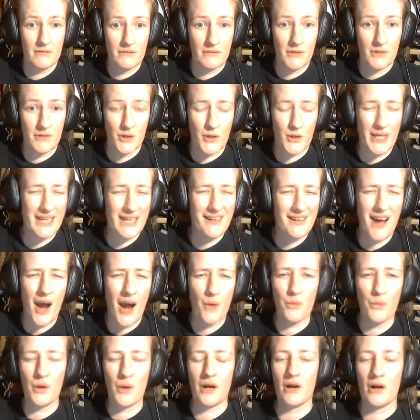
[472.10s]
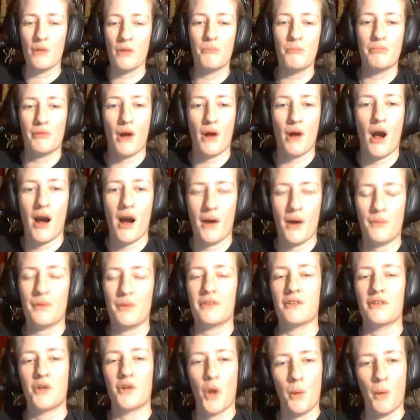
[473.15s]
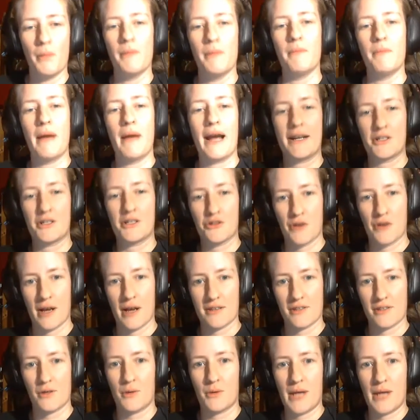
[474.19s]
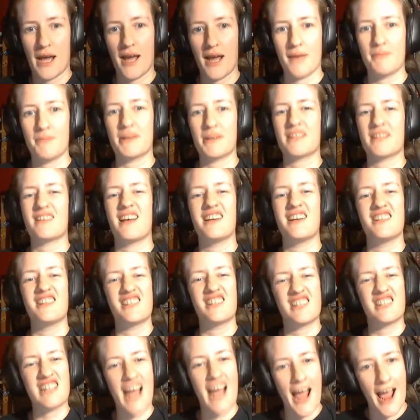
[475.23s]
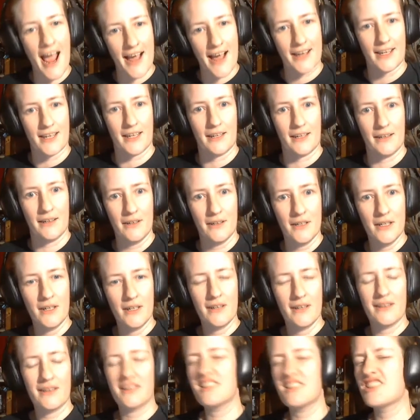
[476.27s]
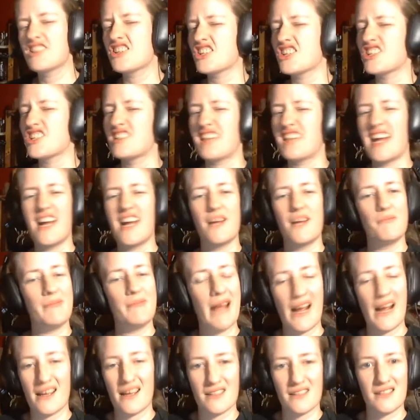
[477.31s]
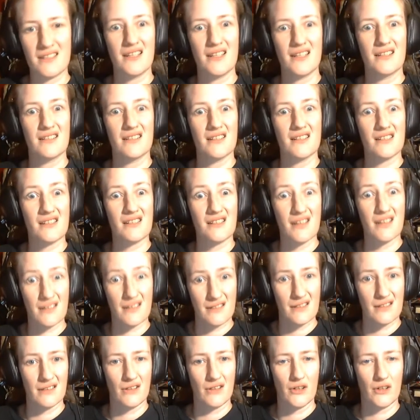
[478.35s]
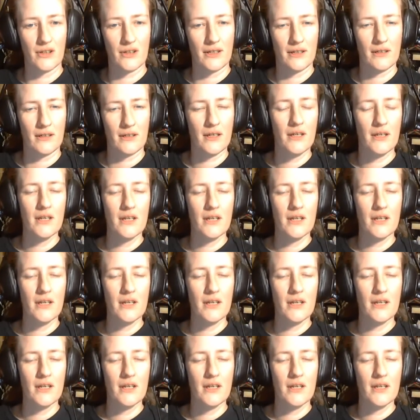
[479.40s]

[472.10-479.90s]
You cannot wear a bra with an open back dress, okay? Because that is tacky. That's it's just damn nasty and disgusting looking.